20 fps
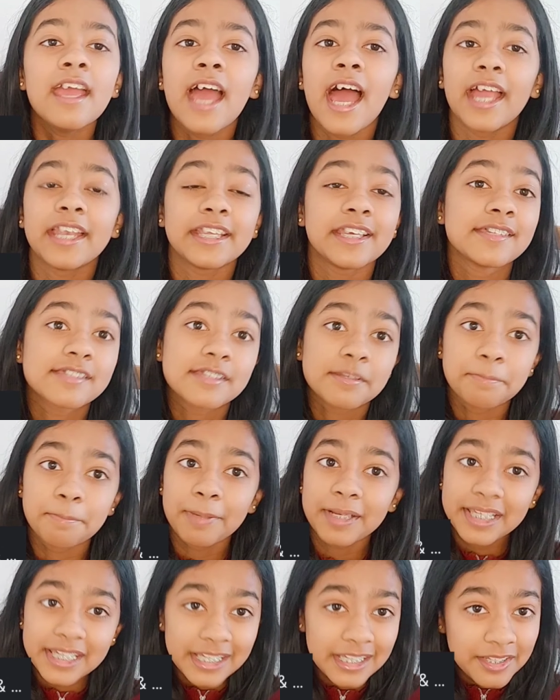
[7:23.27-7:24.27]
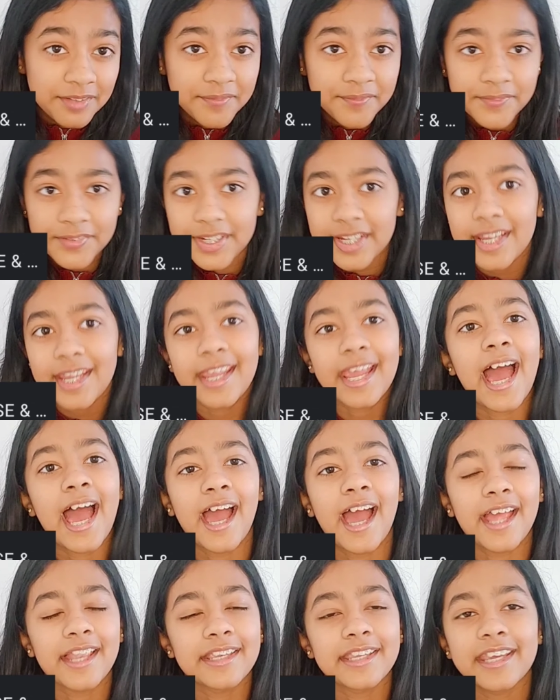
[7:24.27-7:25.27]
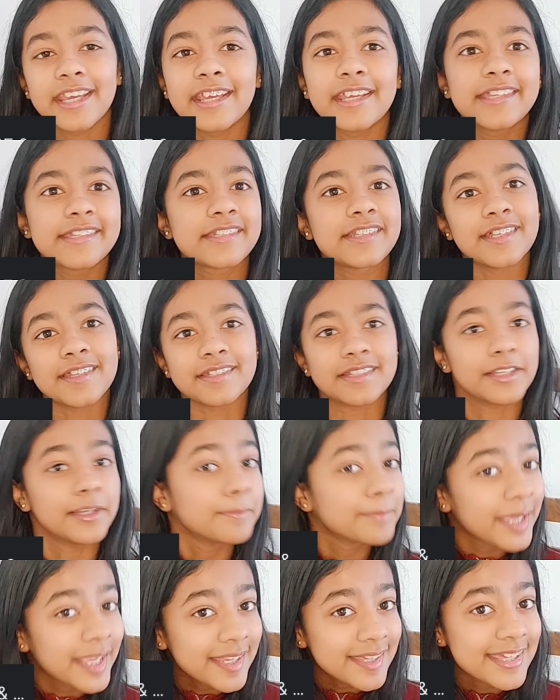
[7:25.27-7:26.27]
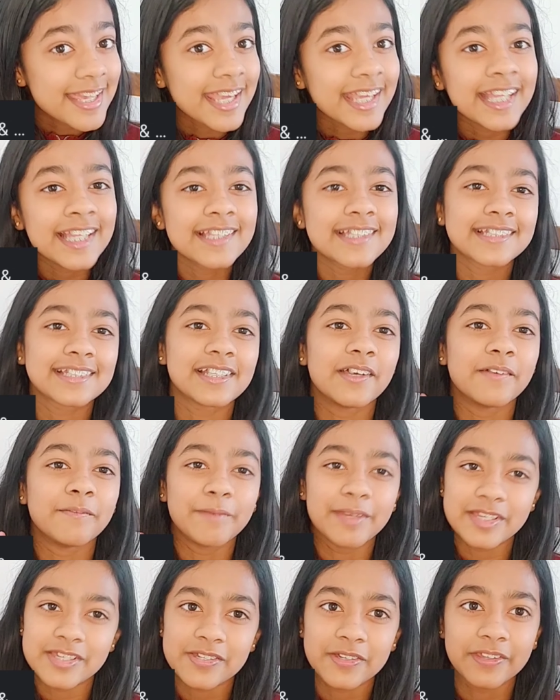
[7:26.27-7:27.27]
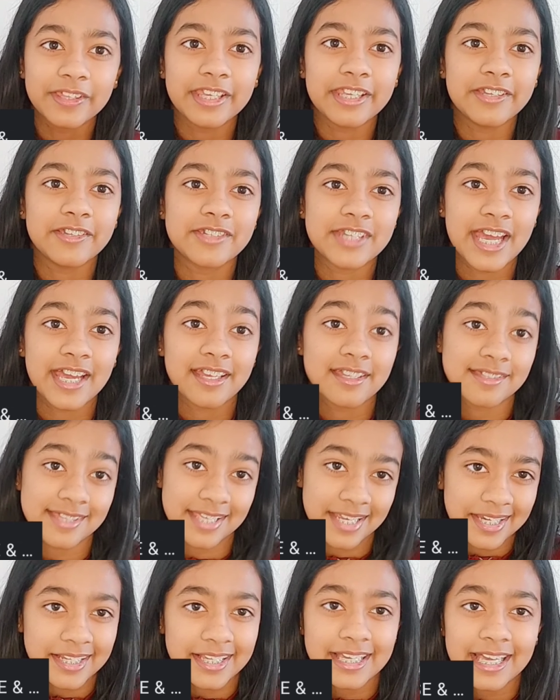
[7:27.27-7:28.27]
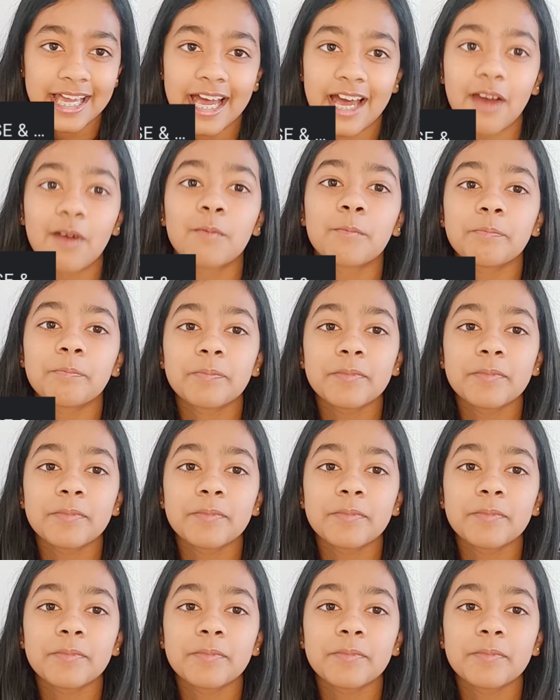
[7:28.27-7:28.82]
and it is completely free and it is just amazing, so make sure that you check Seneca out.